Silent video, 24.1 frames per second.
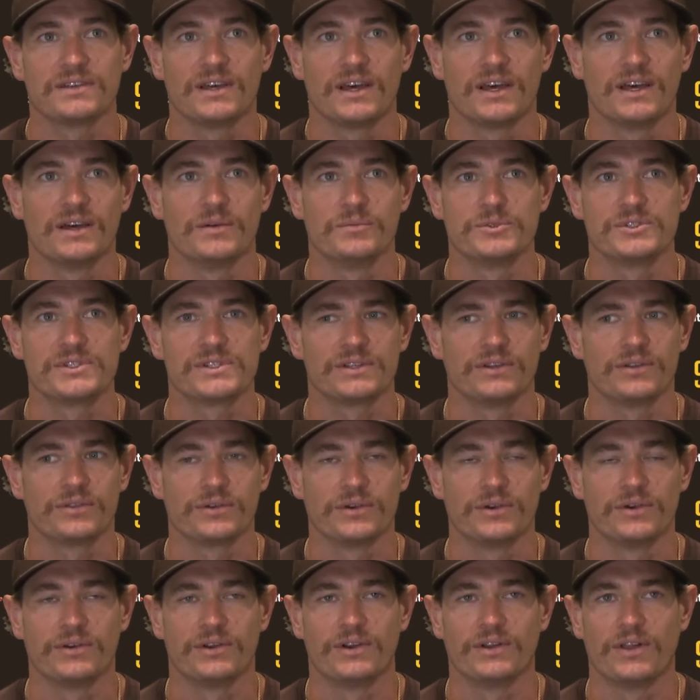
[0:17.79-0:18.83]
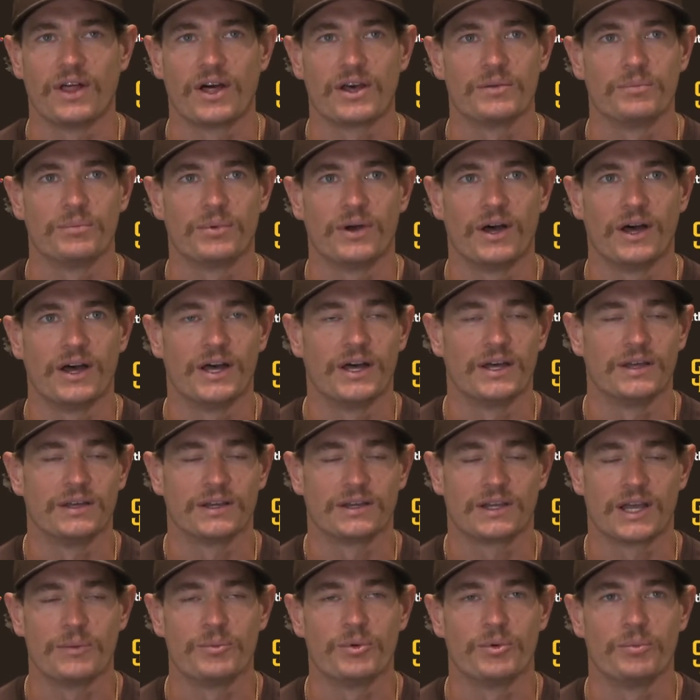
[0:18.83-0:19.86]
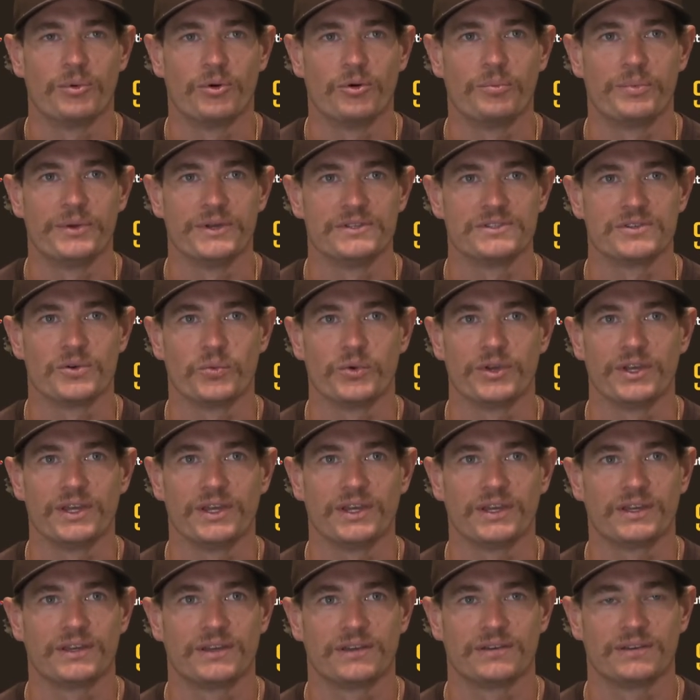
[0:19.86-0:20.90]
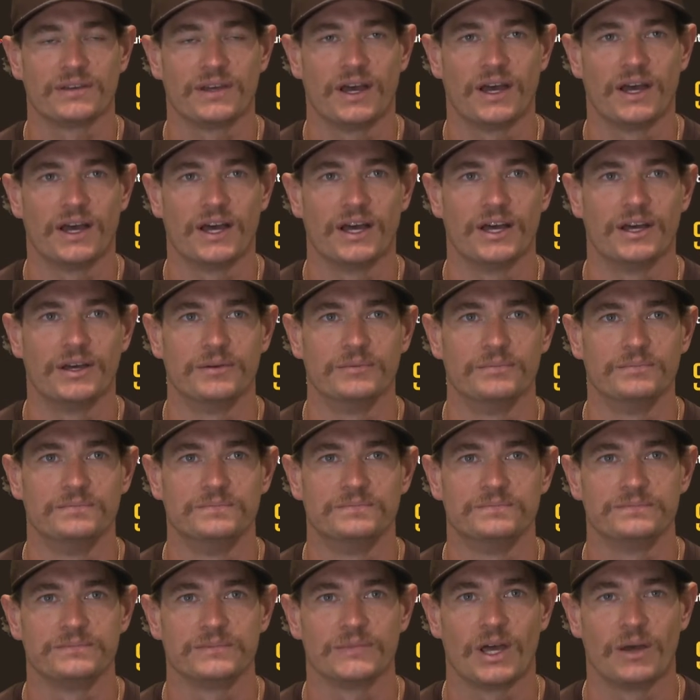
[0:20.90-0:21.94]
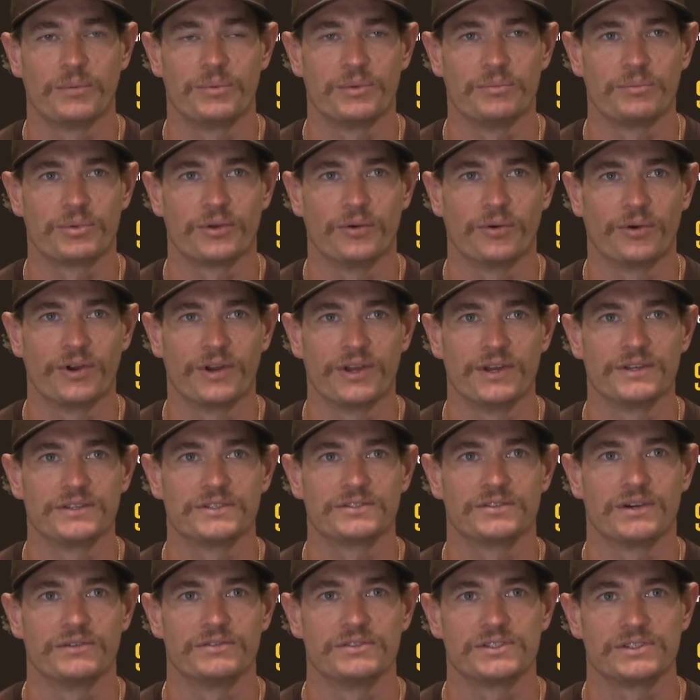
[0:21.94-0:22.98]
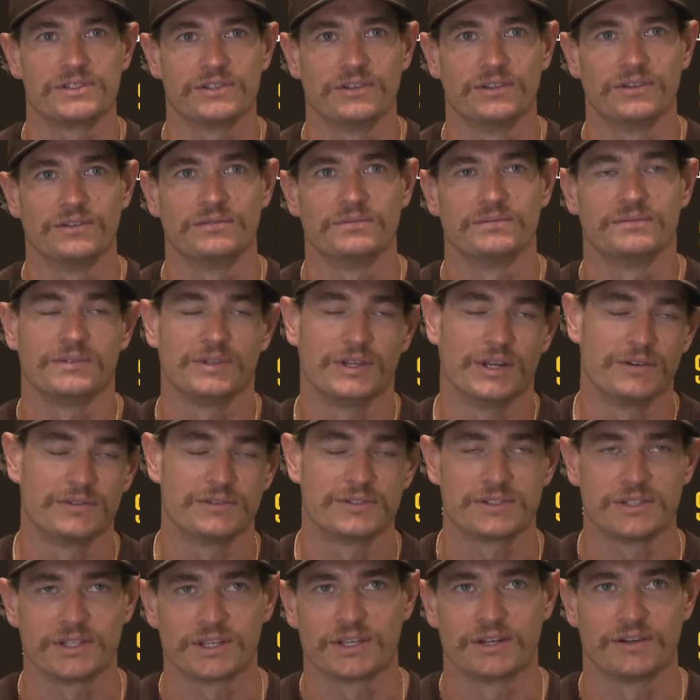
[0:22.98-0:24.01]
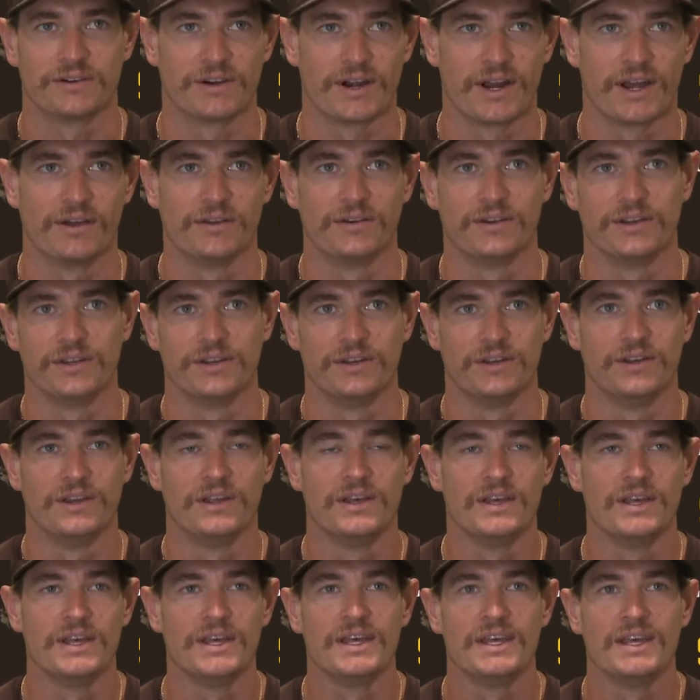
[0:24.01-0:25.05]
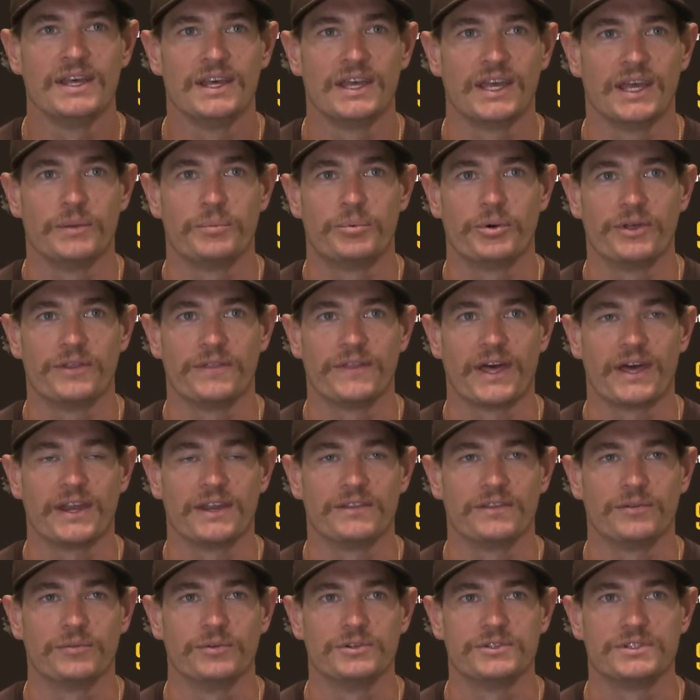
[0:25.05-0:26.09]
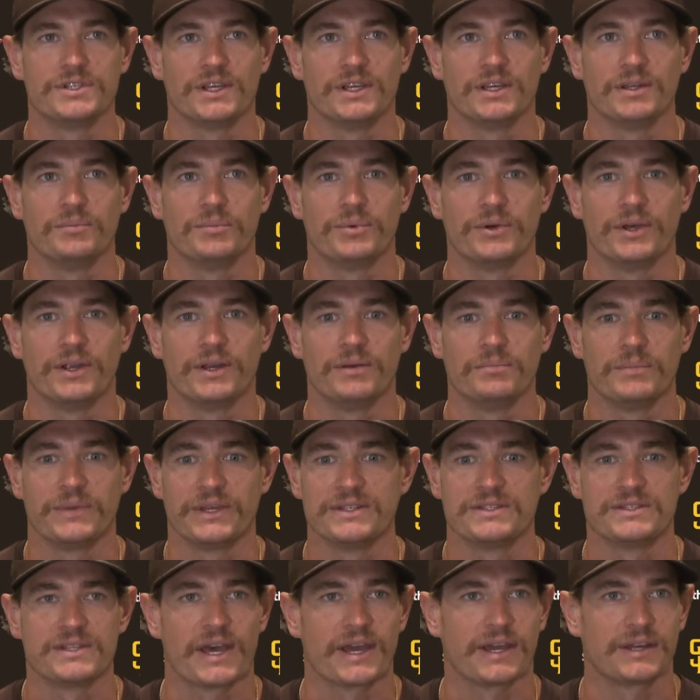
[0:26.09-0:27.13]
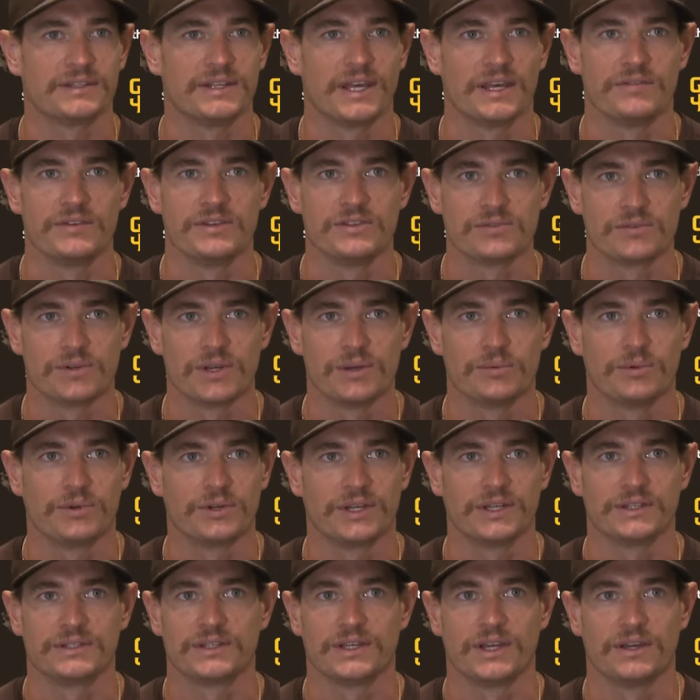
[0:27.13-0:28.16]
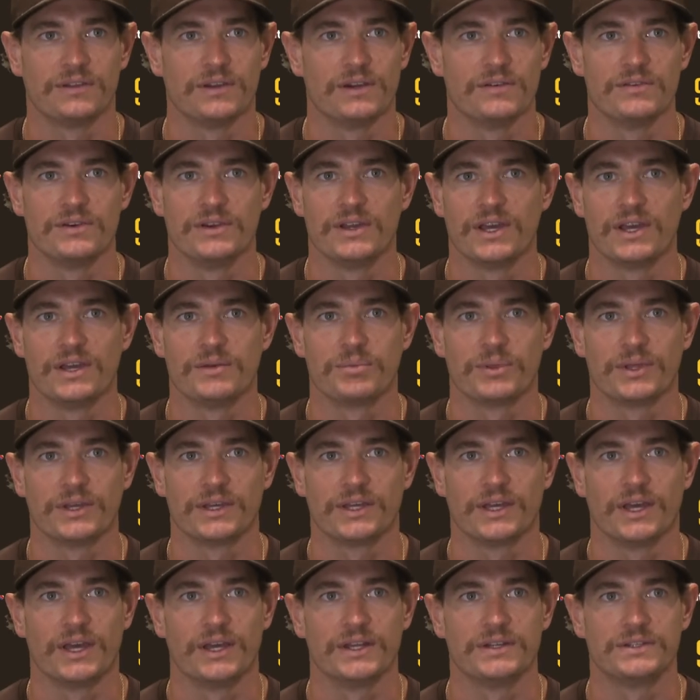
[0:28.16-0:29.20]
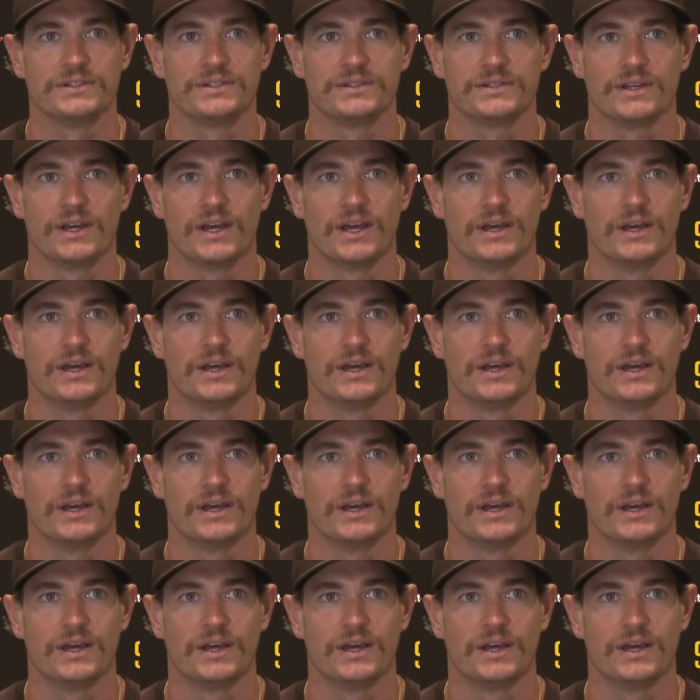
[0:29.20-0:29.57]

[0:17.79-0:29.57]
Was still throwing a lot of a couple bullpens a week up in Peoria, so I was still, sticking around and putting that in the routine. But me and Zach Davies were able to get together every day and play catch.